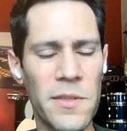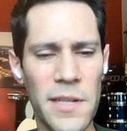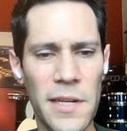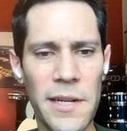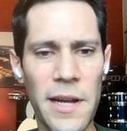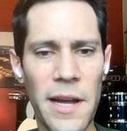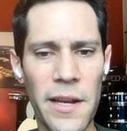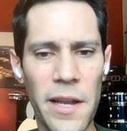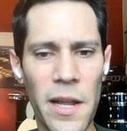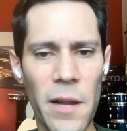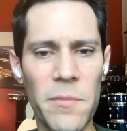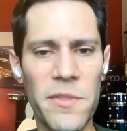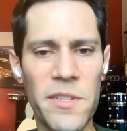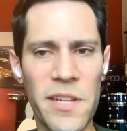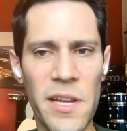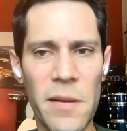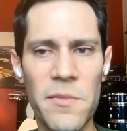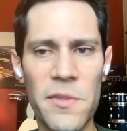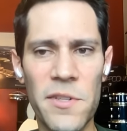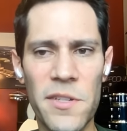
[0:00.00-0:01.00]
was a guy named
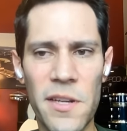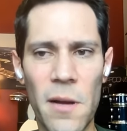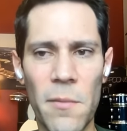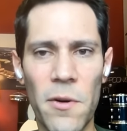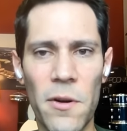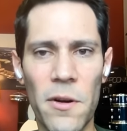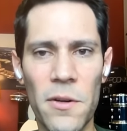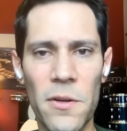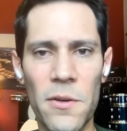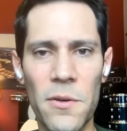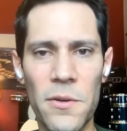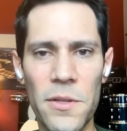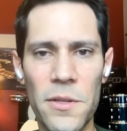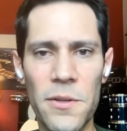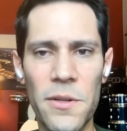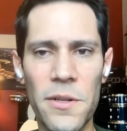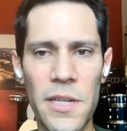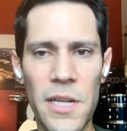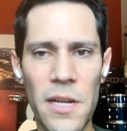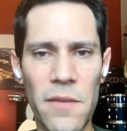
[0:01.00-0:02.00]
Tim Summer who you
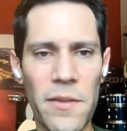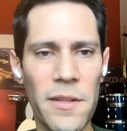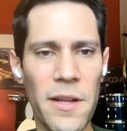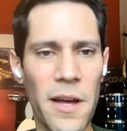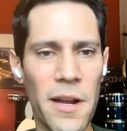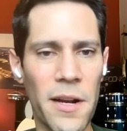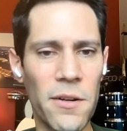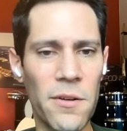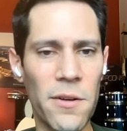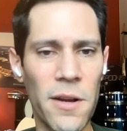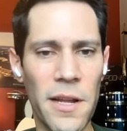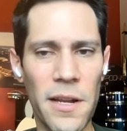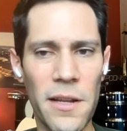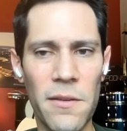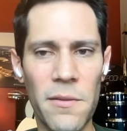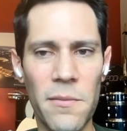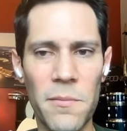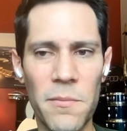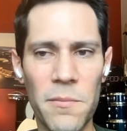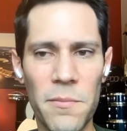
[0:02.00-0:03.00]
could give a lot of
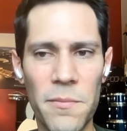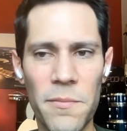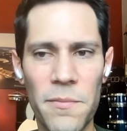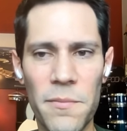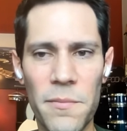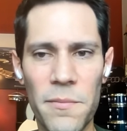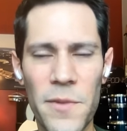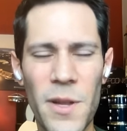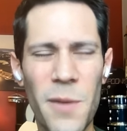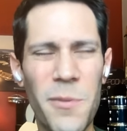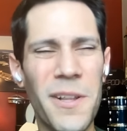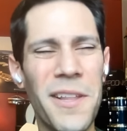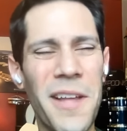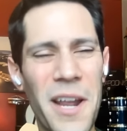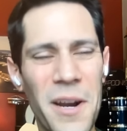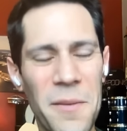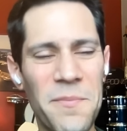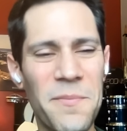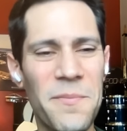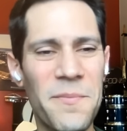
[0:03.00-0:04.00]
credit. There were a
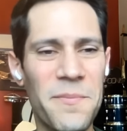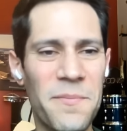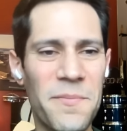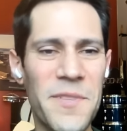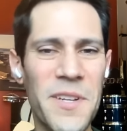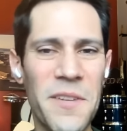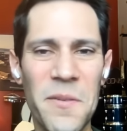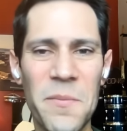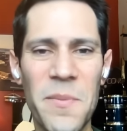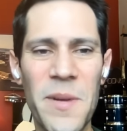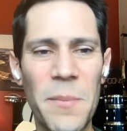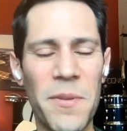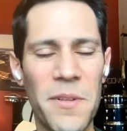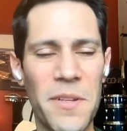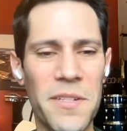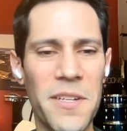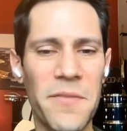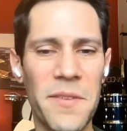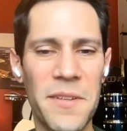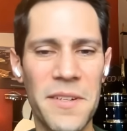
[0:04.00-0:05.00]
lot of different people
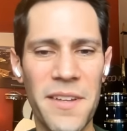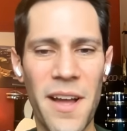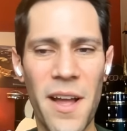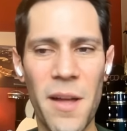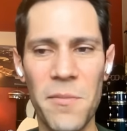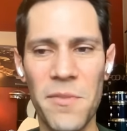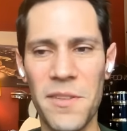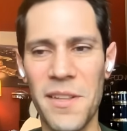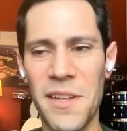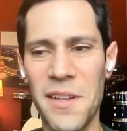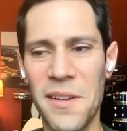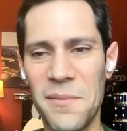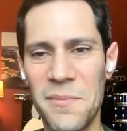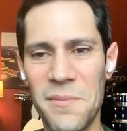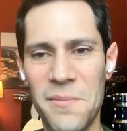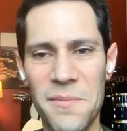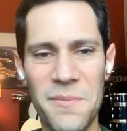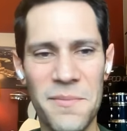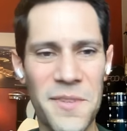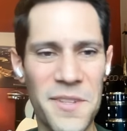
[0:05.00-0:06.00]
at different times that
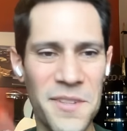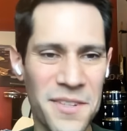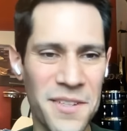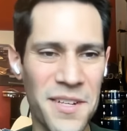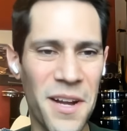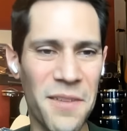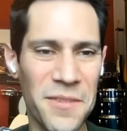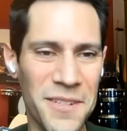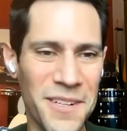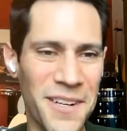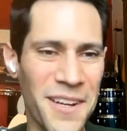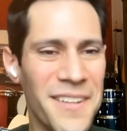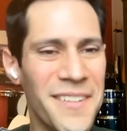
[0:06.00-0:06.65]
discovered